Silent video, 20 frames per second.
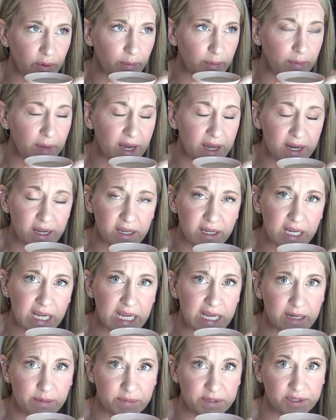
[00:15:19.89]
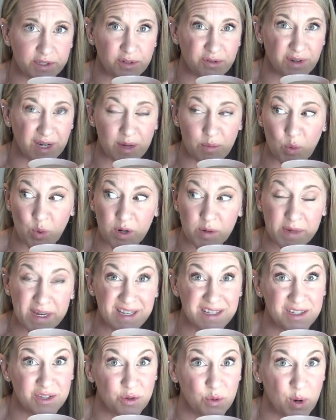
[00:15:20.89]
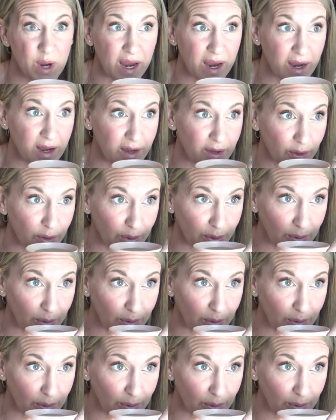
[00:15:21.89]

Man, I got to heat up this cream. What am I doing?